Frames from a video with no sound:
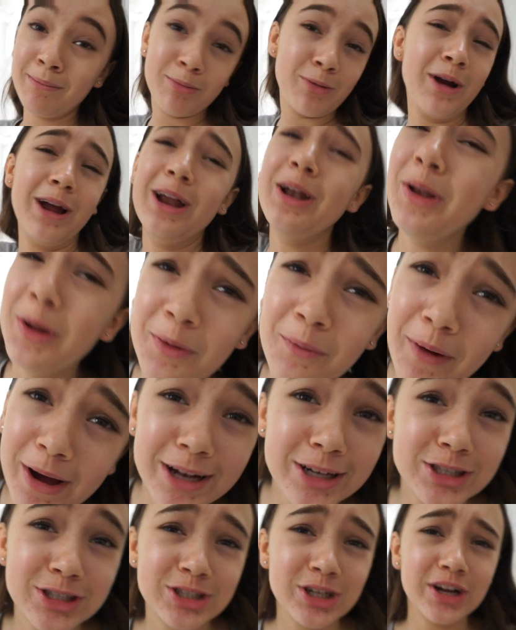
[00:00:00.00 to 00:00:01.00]
brand new
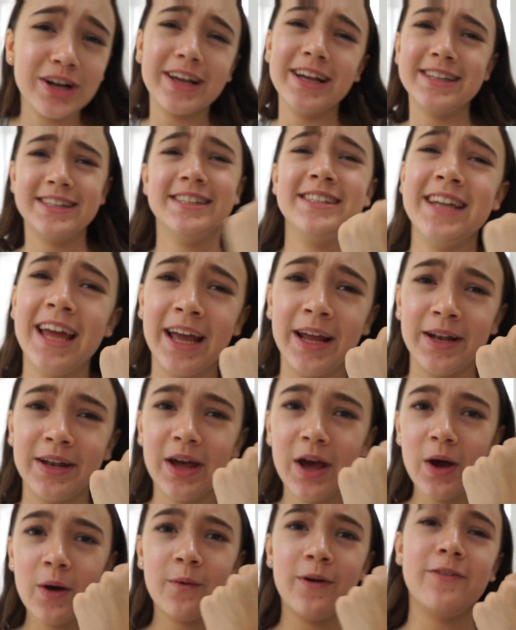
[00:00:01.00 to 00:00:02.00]
white shirt gets stained
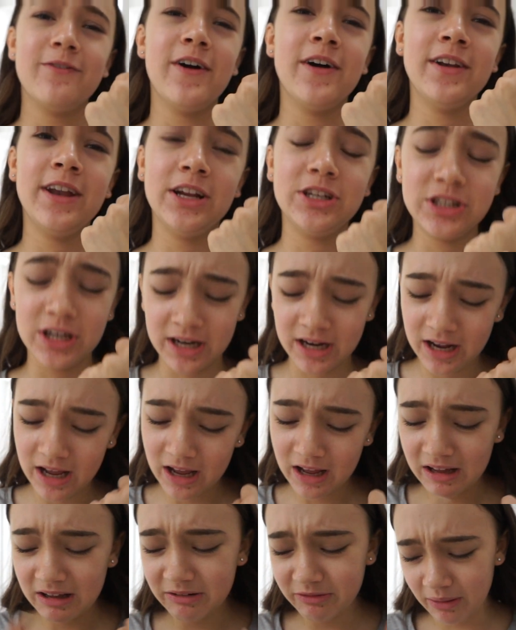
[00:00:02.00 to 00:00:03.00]
with foundation
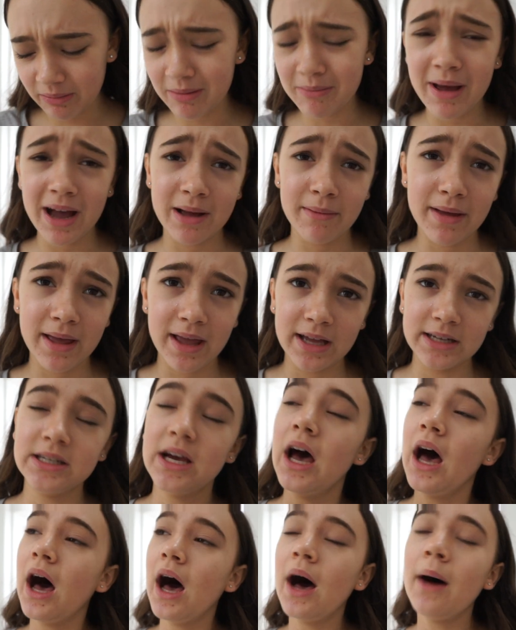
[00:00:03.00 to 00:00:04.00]
from the back of my hand.
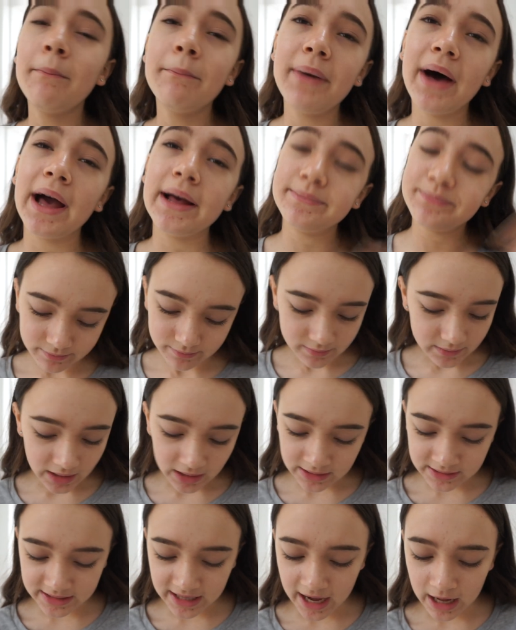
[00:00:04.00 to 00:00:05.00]
Um, but
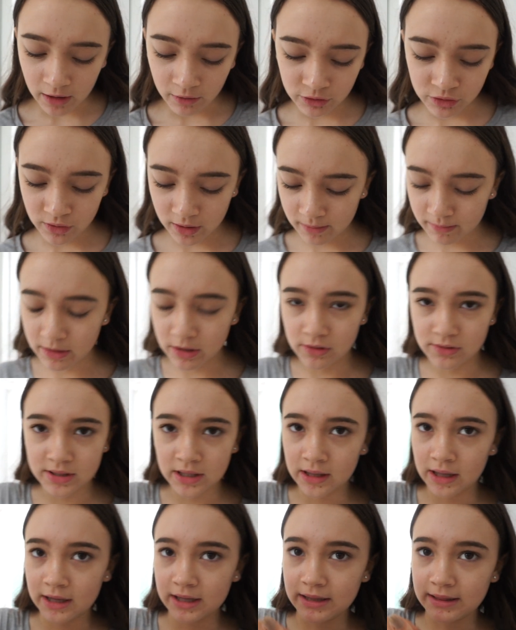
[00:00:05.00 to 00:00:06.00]
yeah, I always recommend using
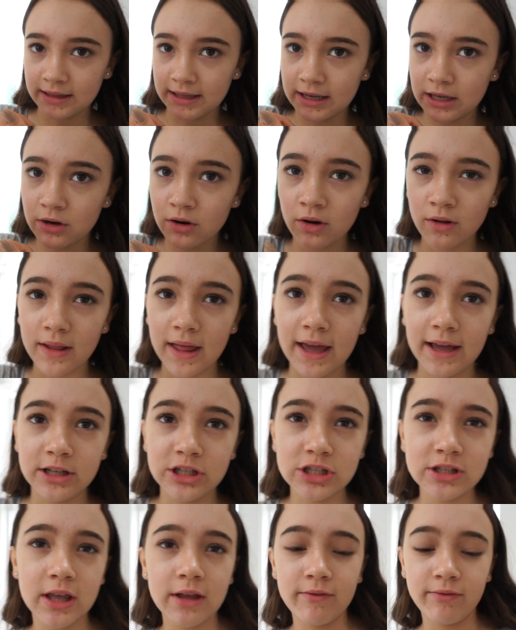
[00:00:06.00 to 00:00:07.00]
like a lid or like
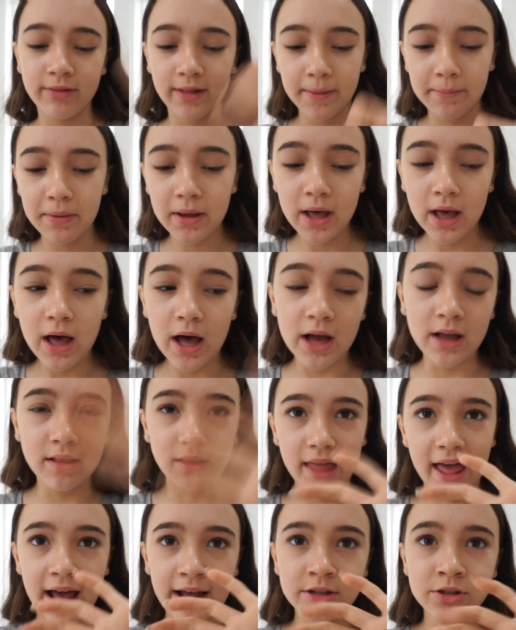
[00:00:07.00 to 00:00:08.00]
just like flip a
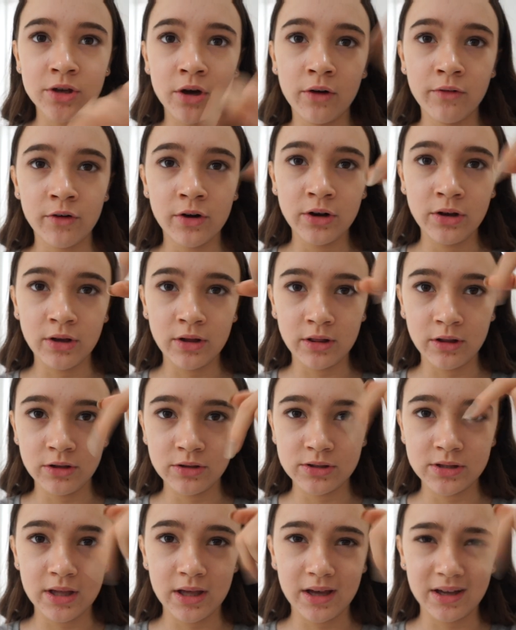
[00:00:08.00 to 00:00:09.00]
glass over and you can
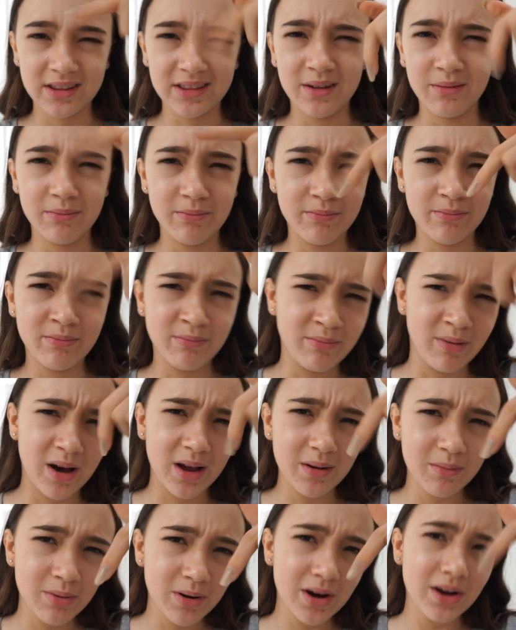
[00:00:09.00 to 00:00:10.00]
use the, like the
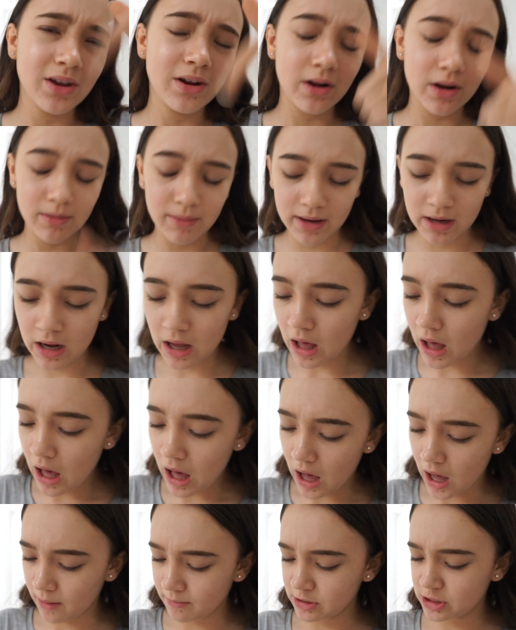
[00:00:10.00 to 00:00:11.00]
bottom part, you know what I mean?
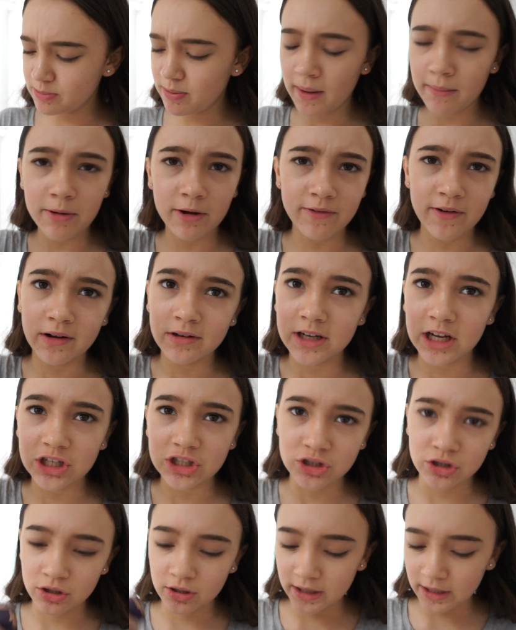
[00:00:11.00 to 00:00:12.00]
Um, just pump your
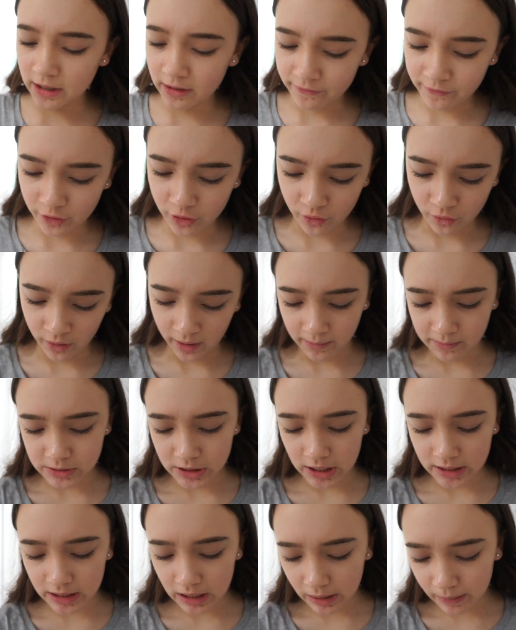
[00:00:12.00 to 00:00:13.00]
foundation or any of your creams
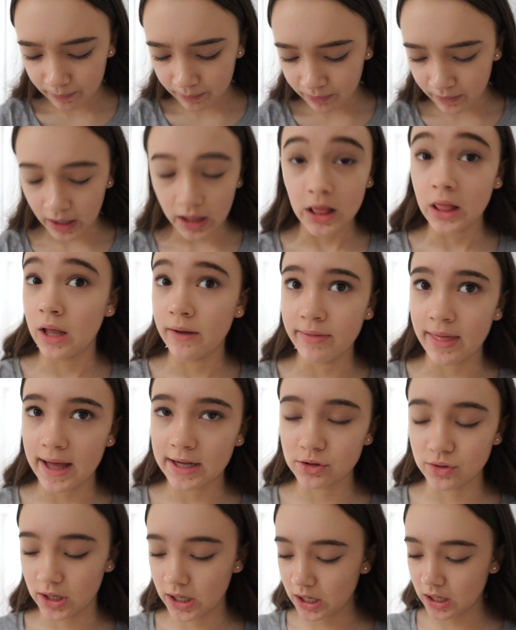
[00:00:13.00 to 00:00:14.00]
on there. I love that
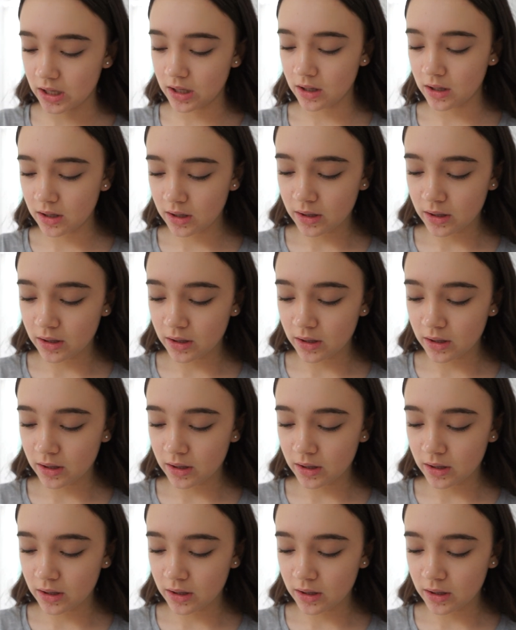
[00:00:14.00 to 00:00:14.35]
trick.